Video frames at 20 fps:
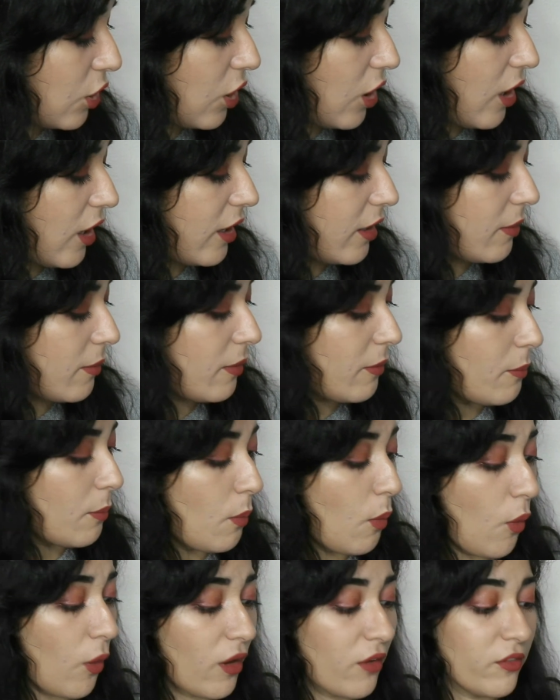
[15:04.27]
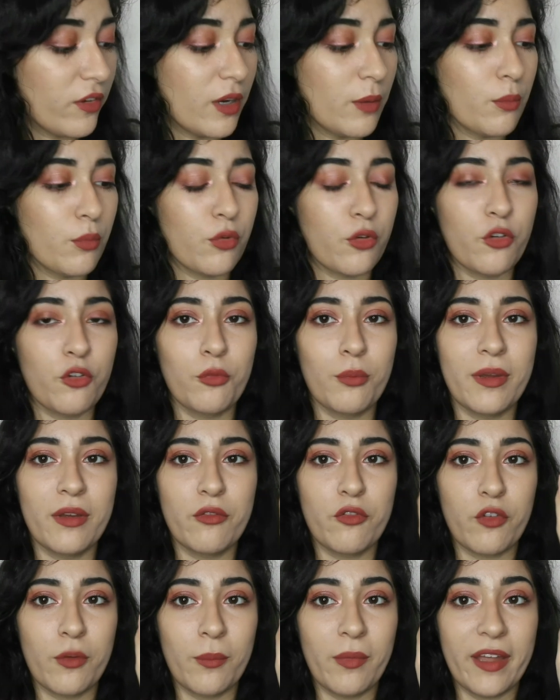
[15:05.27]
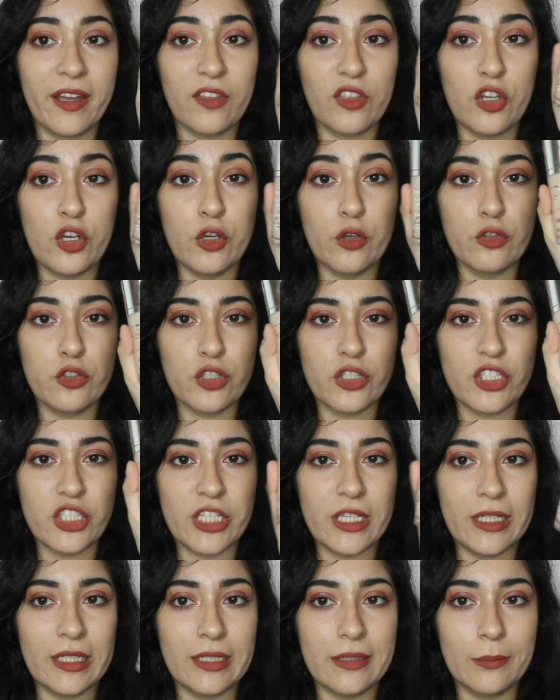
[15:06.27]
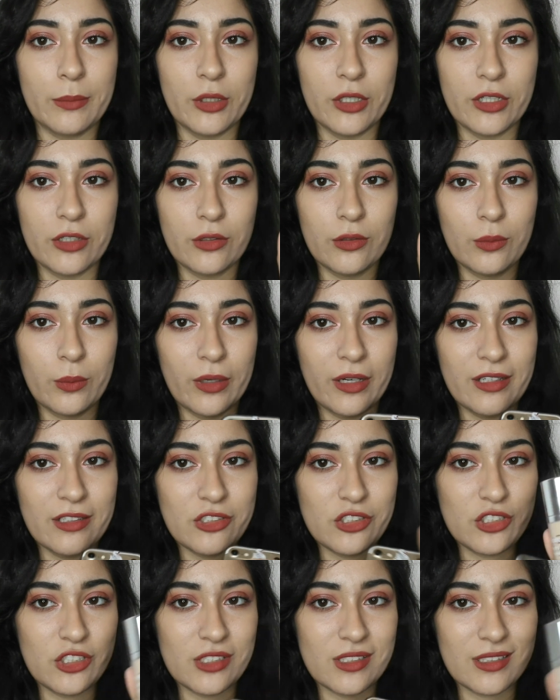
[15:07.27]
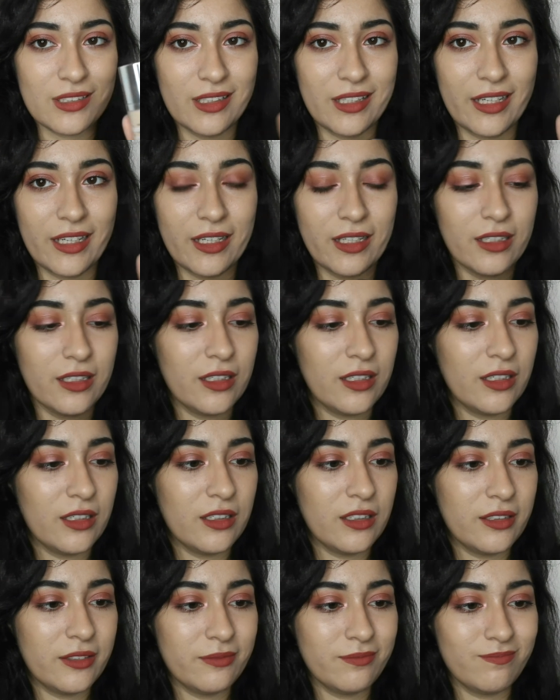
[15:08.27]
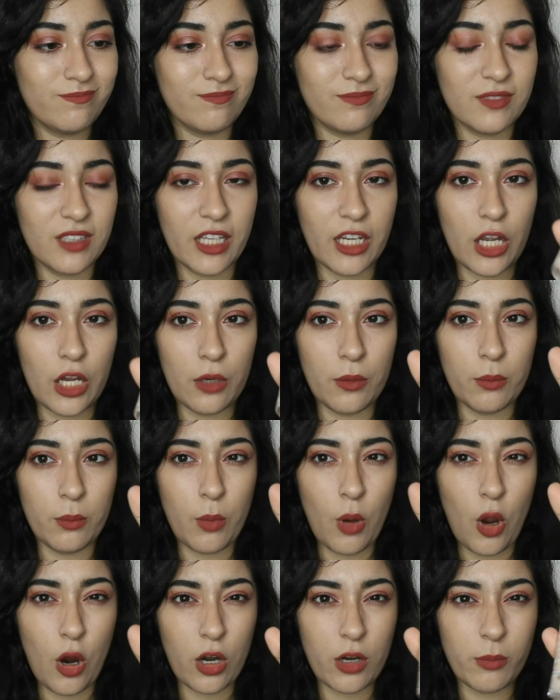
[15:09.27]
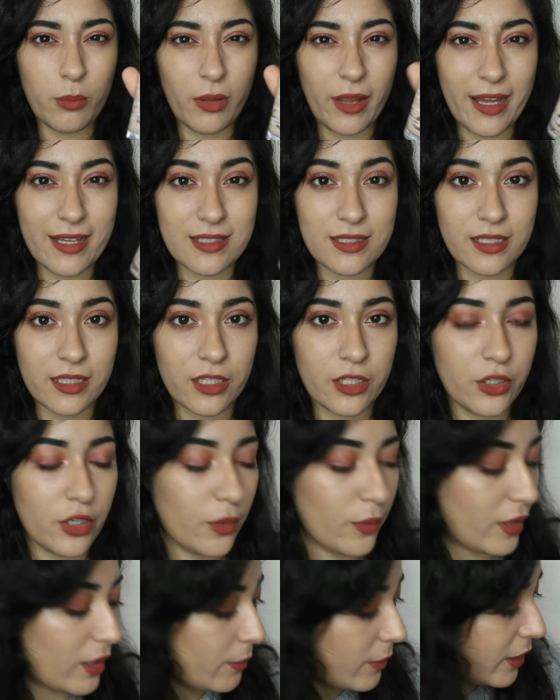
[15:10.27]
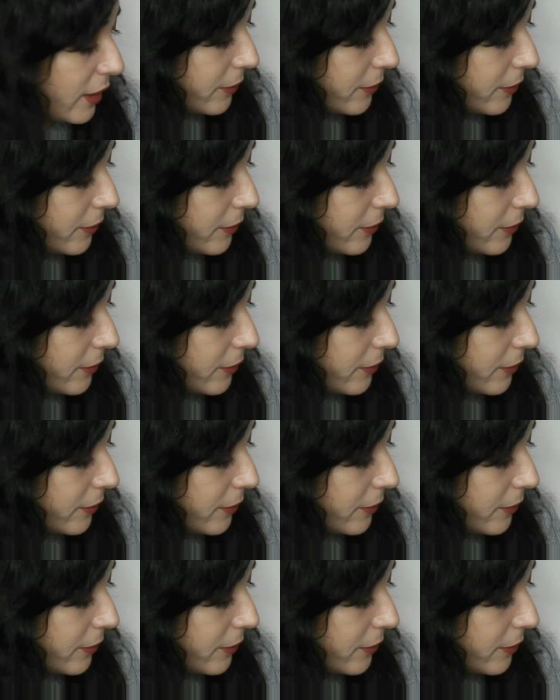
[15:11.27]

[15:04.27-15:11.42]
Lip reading: a lot more of an improvement from like the Neutrogena bottle, where it's just like a hard plastic, you know what I